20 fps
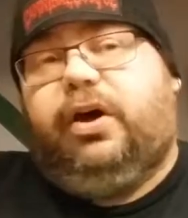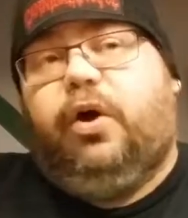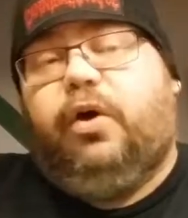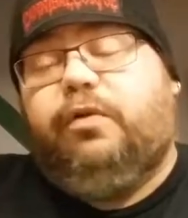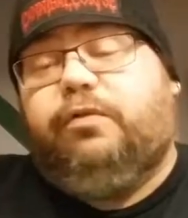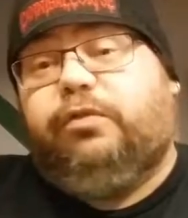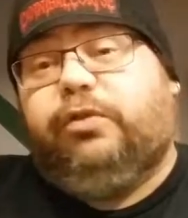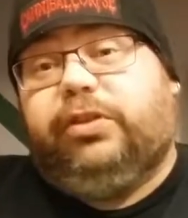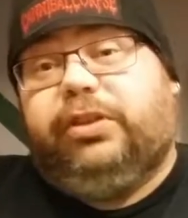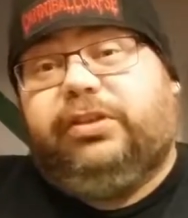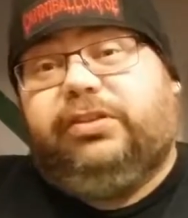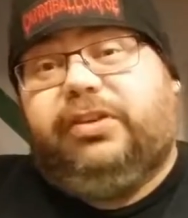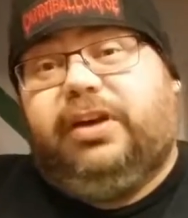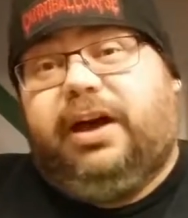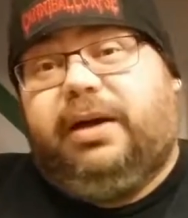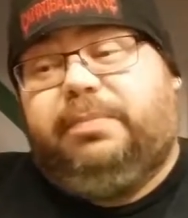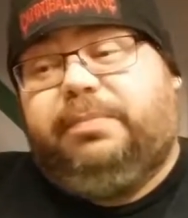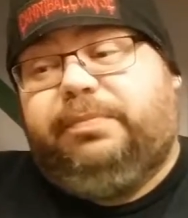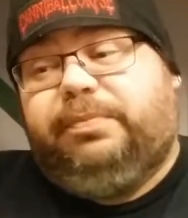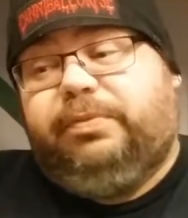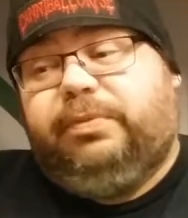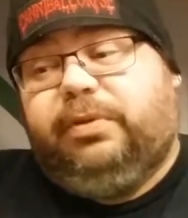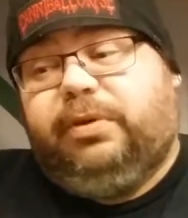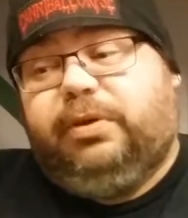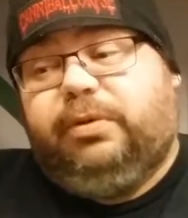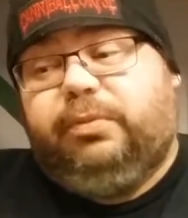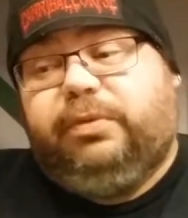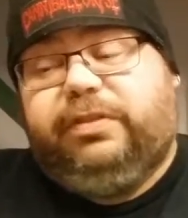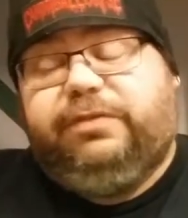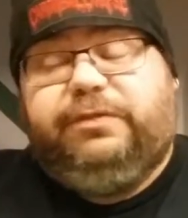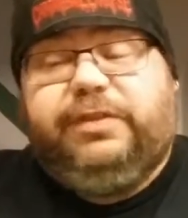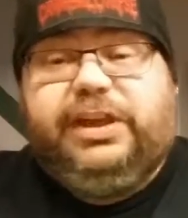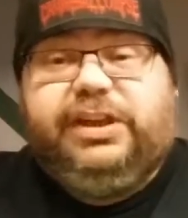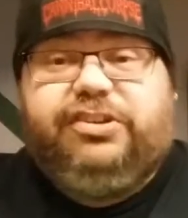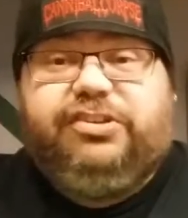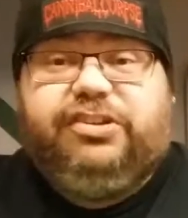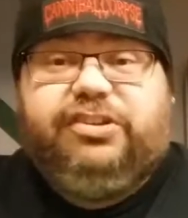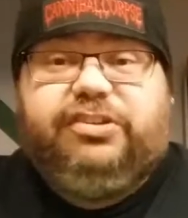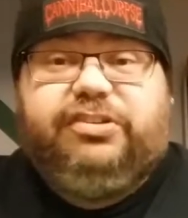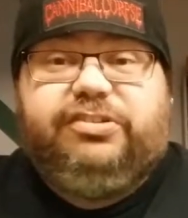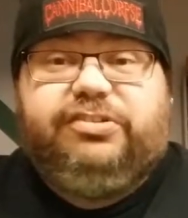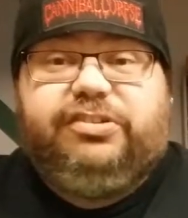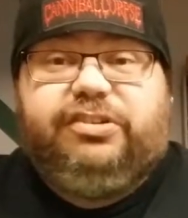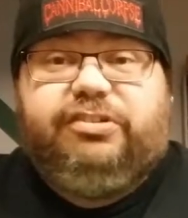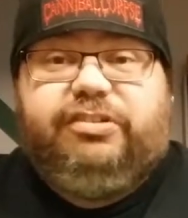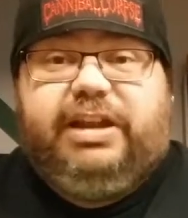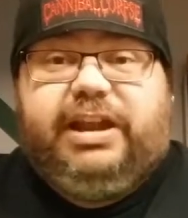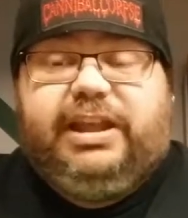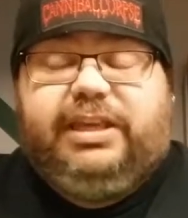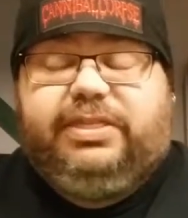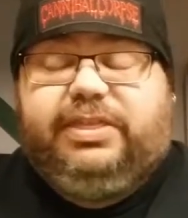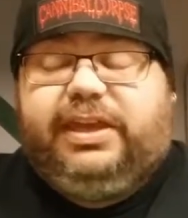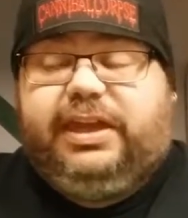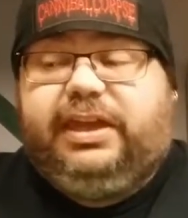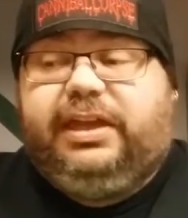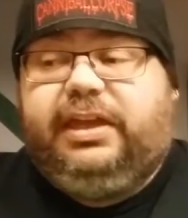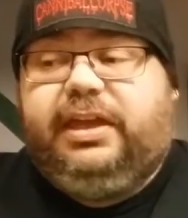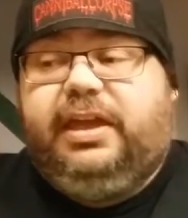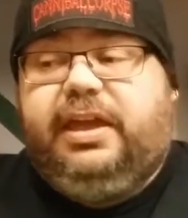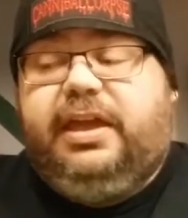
over the top with features or anything.